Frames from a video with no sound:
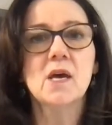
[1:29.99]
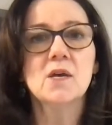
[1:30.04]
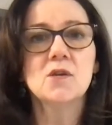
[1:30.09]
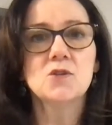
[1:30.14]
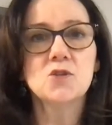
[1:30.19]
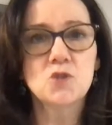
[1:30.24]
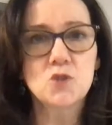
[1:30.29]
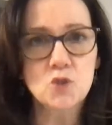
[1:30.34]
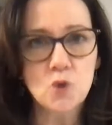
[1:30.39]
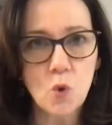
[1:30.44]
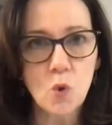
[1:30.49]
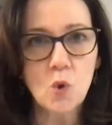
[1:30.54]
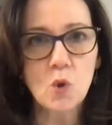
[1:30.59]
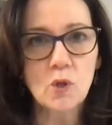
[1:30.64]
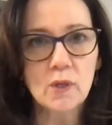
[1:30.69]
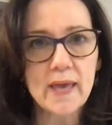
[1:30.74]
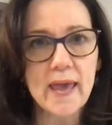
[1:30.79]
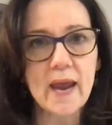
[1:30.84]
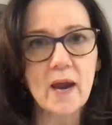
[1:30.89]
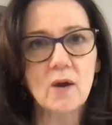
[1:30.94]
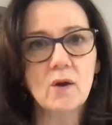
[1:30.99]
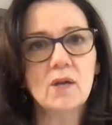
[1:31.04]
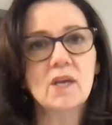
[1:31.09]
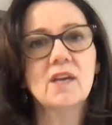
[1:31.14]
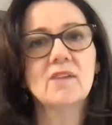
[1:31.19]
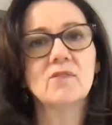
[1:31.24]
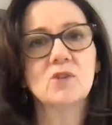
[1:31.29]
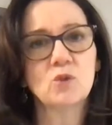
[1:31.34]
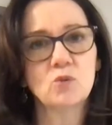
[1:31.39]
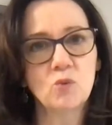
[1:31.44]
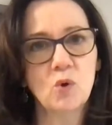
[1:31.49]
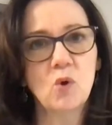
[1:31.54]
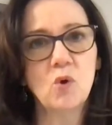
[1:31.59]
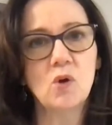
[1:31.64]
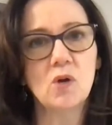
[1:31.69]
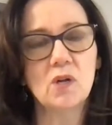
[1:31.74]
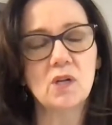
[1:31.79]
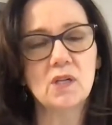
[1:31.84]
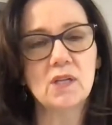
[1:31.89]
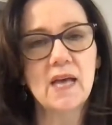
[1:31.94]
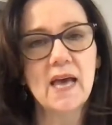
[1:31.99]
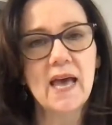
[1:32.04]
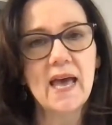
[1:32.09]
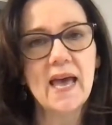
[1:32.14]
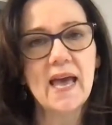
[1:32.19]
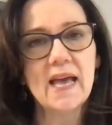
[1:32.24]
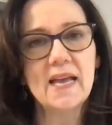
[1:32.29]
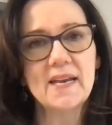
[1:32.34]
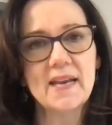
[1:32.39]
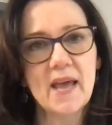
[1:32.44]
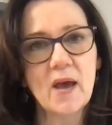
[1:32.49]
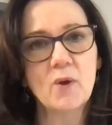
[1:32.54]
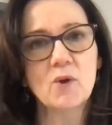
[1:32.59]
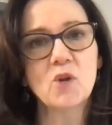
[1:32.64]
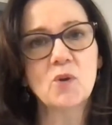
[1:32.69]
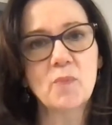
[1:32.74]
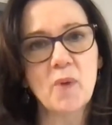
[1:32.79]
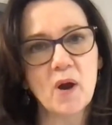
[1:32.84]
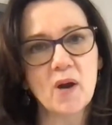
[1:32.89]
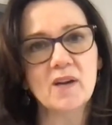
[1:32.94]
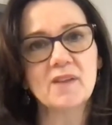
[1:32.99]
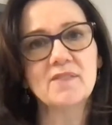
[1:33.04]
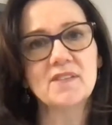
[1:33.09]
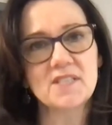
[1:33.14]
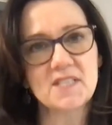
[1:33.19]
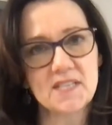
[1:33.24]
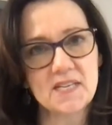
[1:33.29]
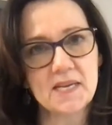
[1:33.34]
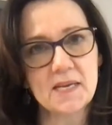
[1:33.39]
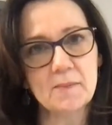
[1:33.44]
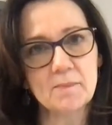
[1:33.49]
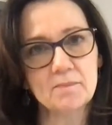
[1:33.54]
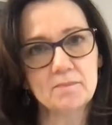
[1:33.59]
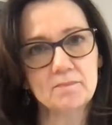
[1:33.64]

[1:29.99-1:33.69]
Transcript: sole caregiver role, and now you're part of a team.